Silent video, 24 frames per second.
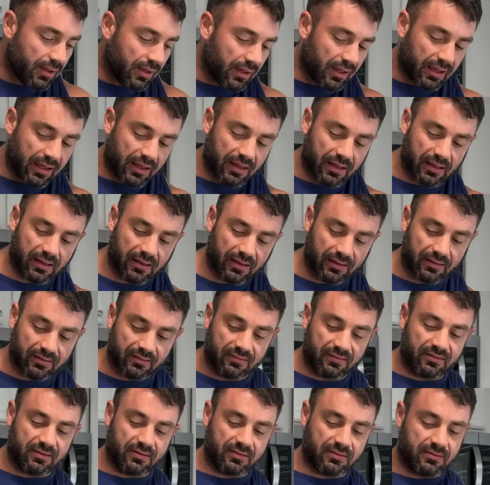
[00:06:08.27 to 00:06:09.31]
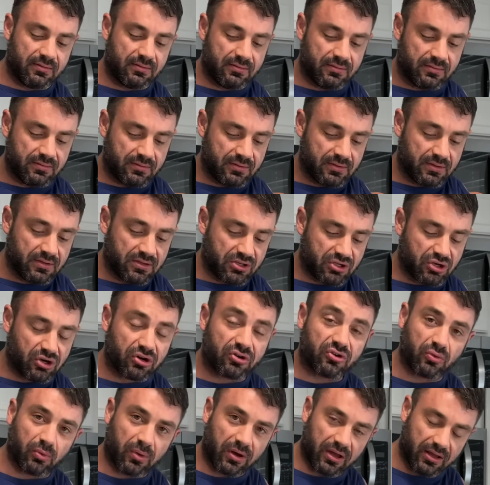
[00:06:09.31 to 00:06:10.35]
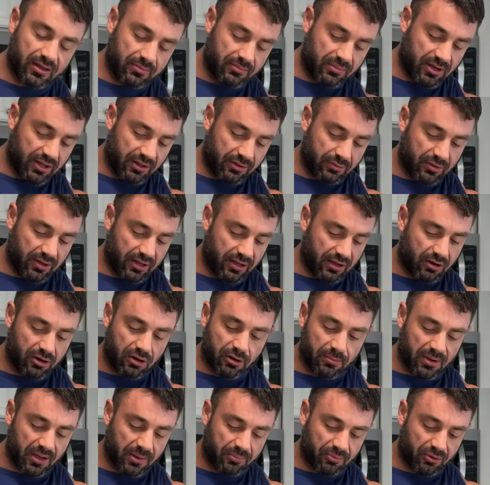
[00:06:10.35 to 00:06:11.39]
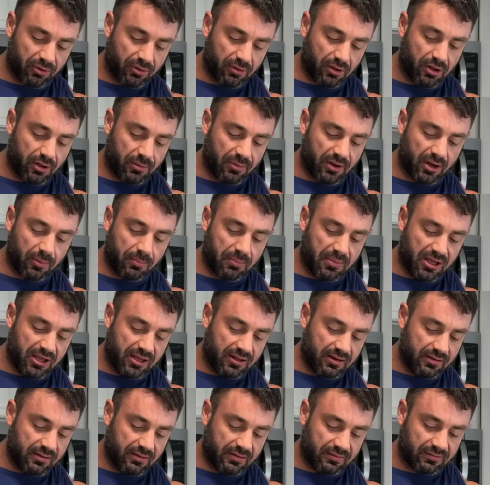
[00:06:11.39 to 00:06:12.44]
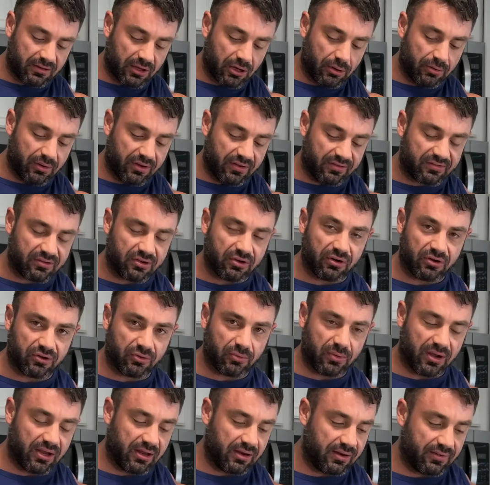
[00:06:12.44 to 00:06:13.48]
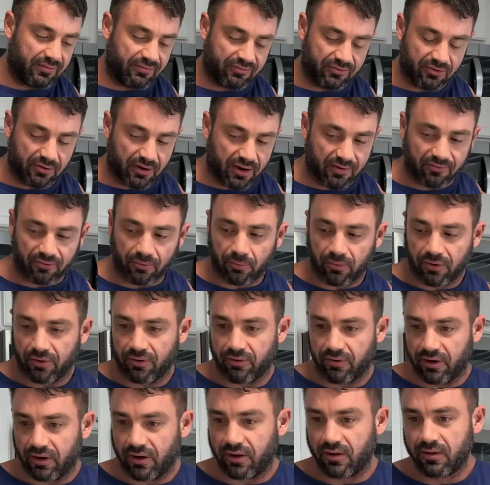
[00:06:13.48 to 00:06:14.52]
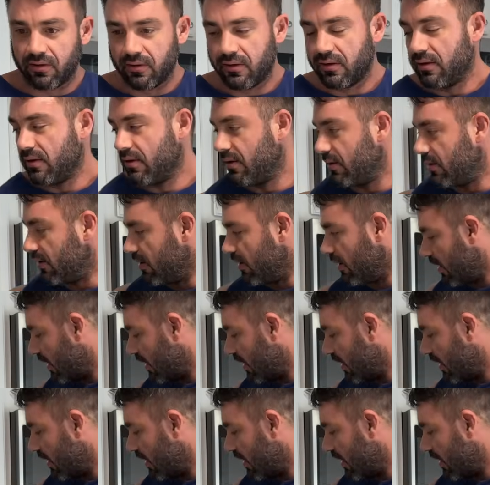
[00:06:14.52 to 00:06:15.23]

and cooked weight. By the way, all my meat is always cooked weight. If you're ever wondering, I